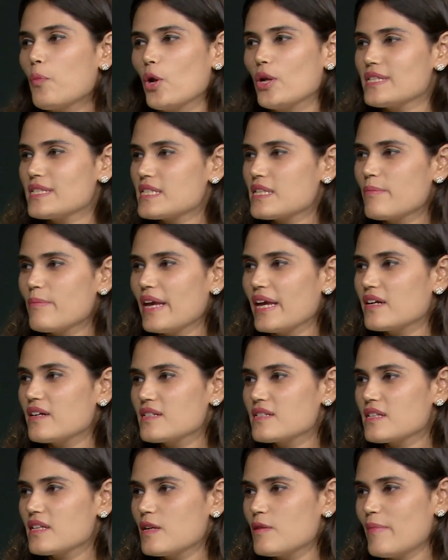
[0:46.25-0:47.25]

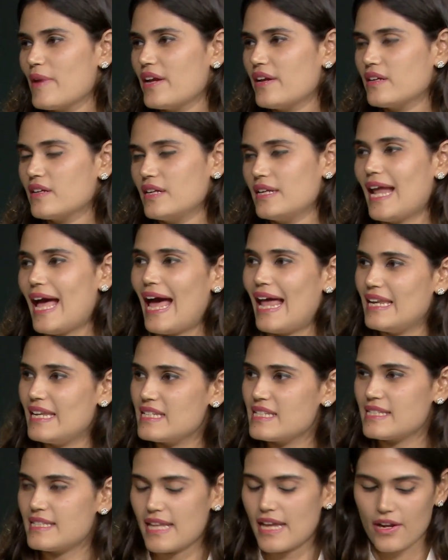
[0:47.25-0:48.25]
policymakers and American
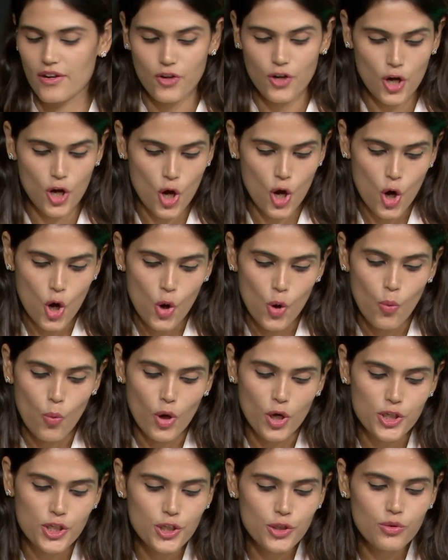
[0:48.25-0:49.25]
analysts there,
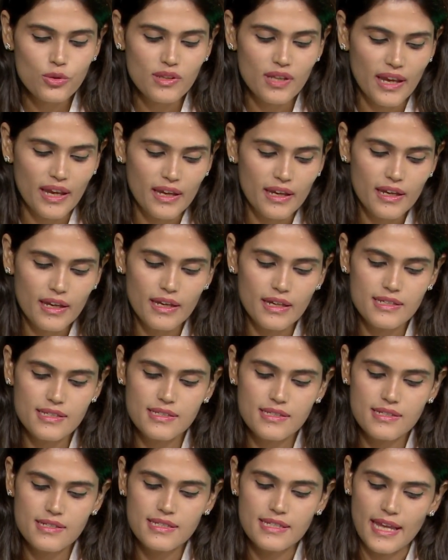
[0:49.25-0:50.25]
what do you think is
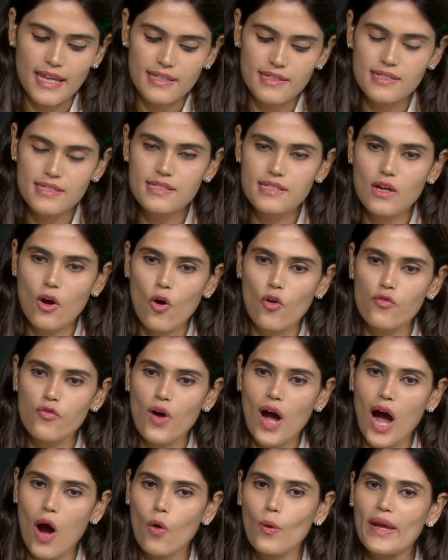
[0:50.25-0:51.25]
the sense of
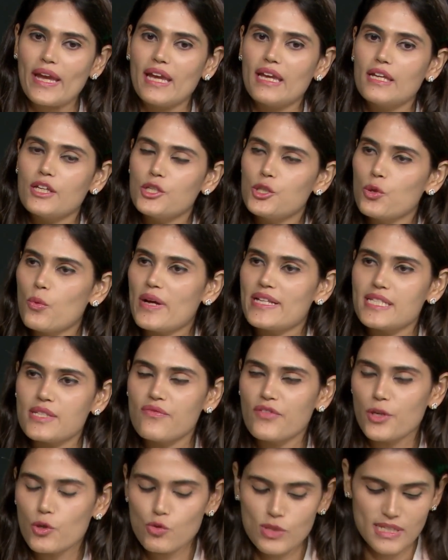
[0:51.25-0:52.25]
how US
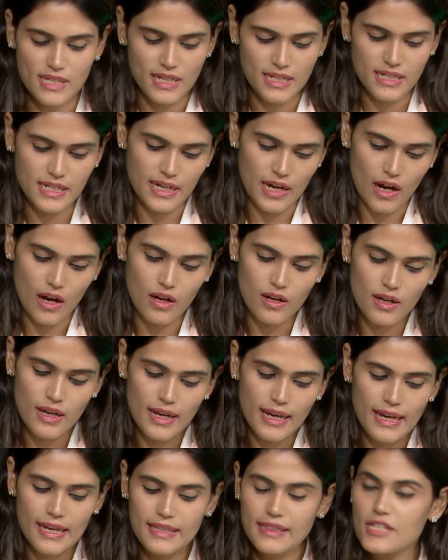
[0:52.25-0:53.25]
views India
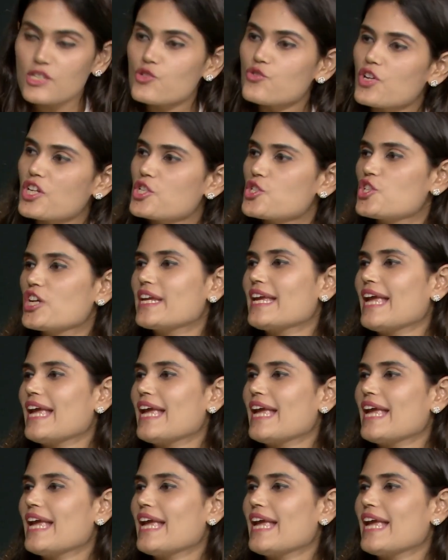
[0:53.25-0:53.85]
in the strategic